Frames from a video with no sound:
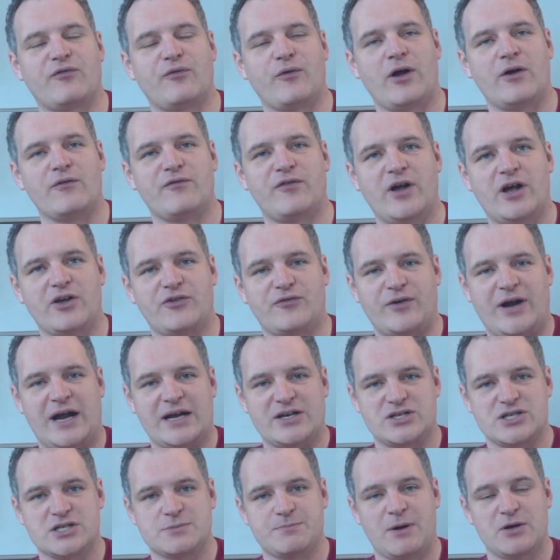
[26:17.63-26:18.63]
first
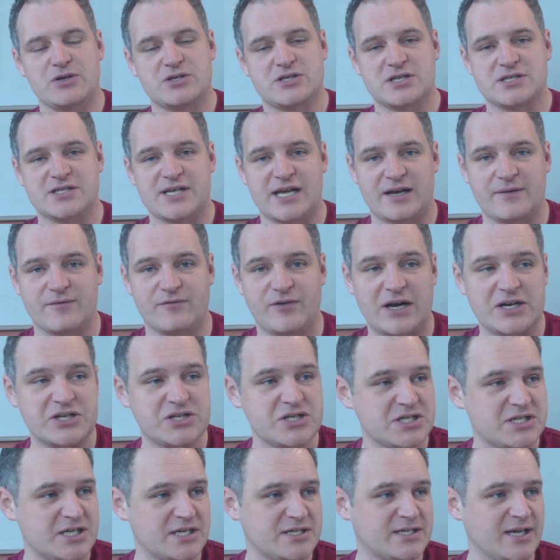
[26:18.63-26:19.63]
fraction spoke to the second fraction and
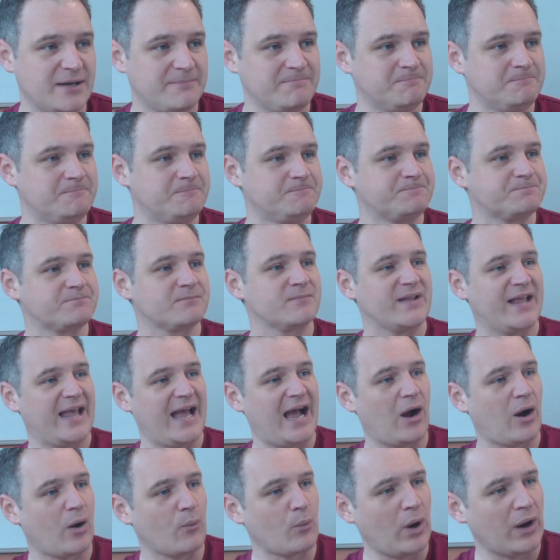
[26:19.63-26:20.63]
said,
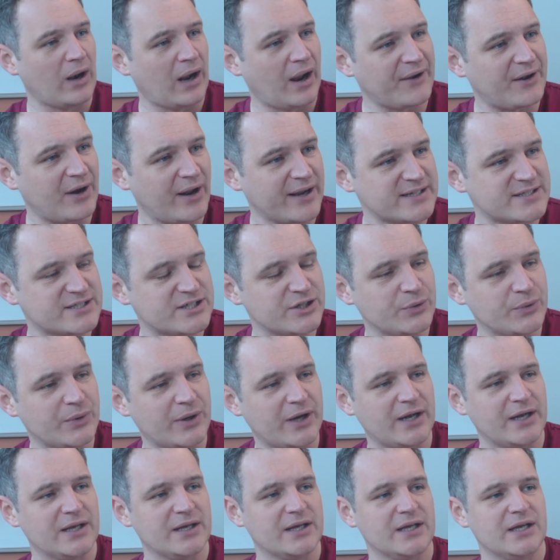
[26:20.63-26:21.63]
yeah, I'd like
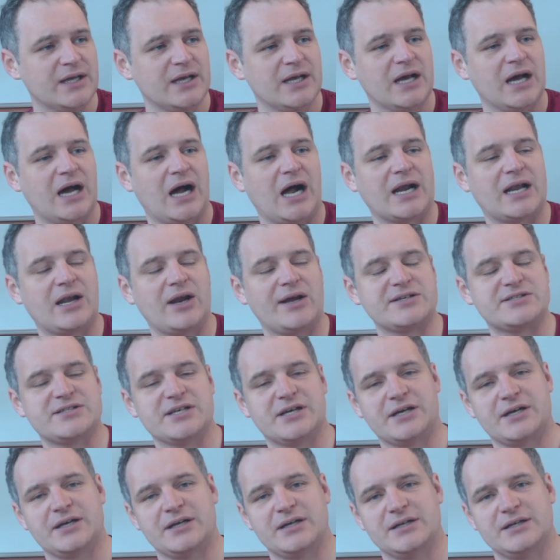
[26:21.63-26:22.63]

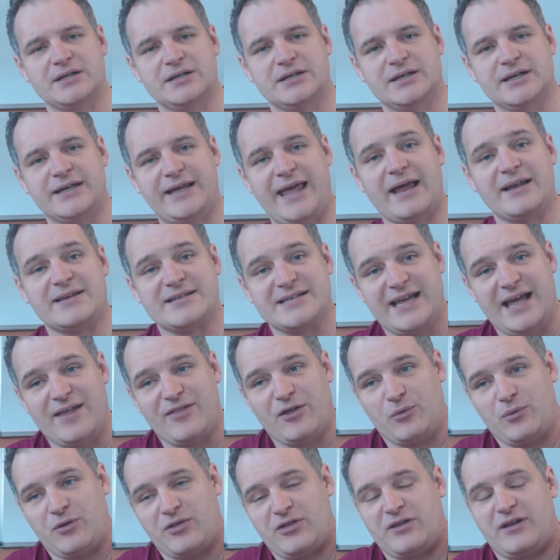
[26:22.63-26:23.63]
to get together
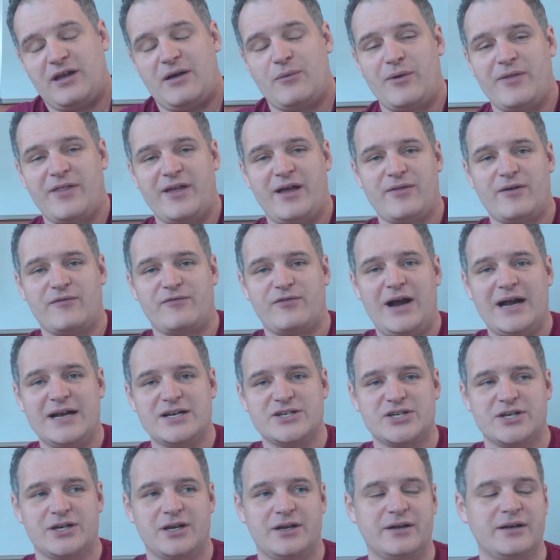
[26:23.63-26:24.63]
with the other
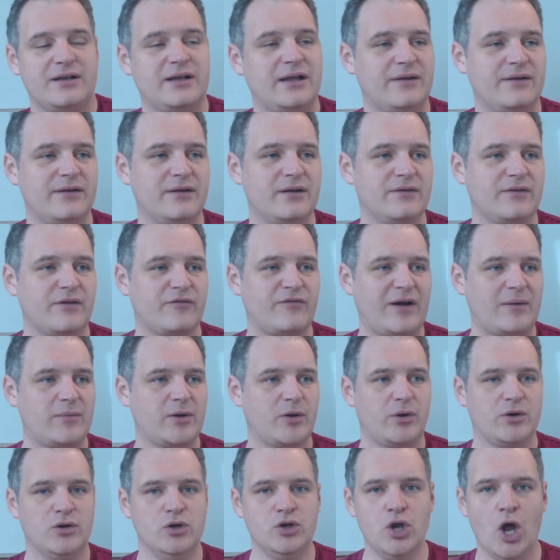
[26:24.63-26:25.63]
fraction, and the family
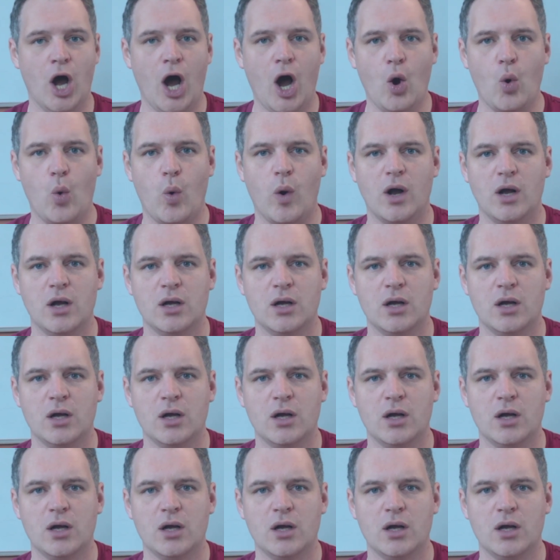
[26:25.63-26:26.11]
went, no,